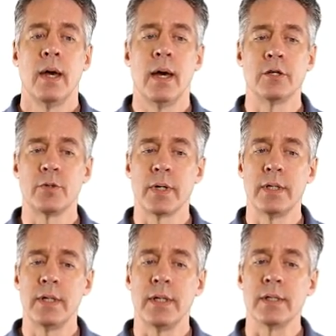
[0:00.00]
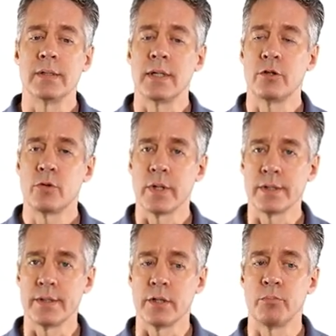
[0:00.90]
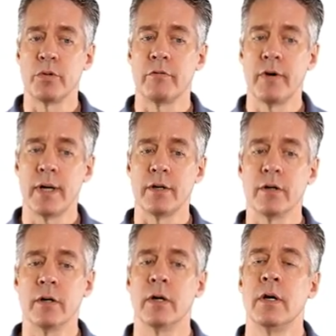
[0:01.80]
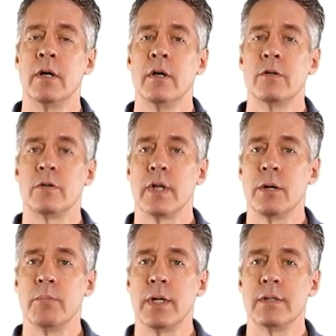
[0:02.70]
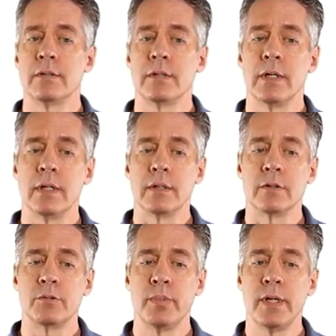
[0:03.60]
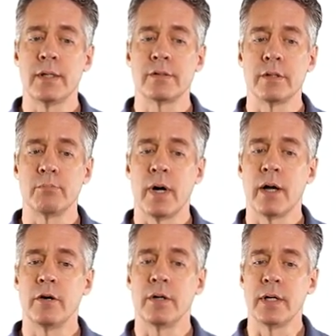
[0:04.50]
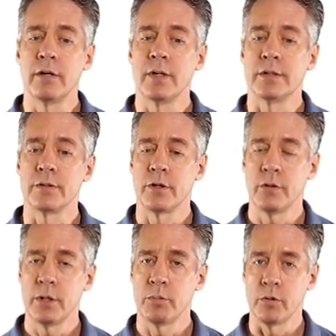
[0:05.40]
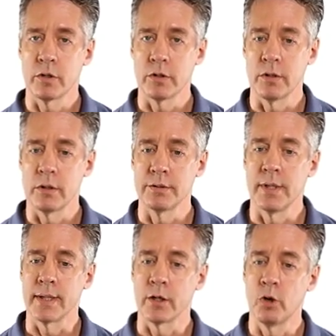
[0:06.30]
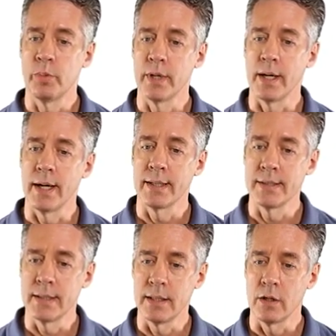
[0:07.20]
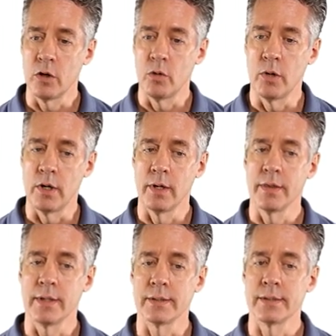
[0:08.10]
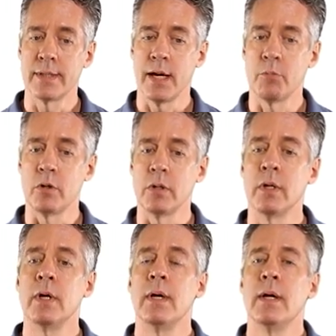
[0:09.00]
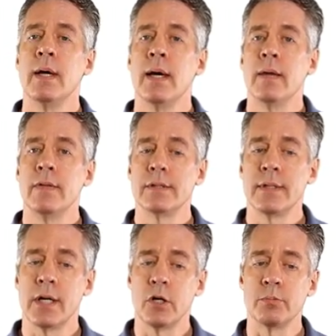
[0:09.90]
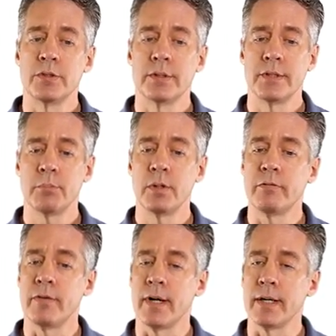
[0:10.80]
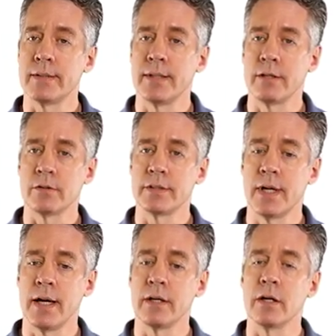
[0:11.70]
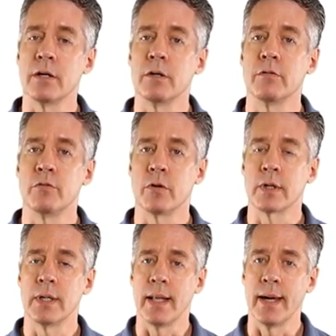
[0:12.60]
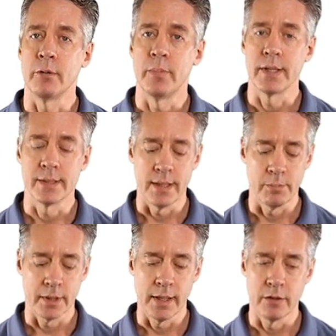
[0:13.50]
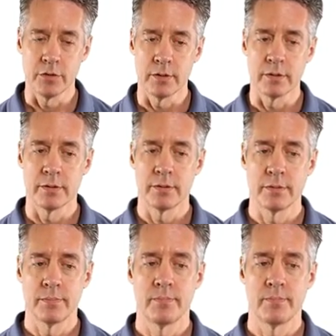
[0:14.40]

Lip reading: Azure AD is a trusted provider, so that means it speaks the modern internet security protocols like OpenID, OAuth, and SAML, and this helps simplify single sign-on for cloud-based applications.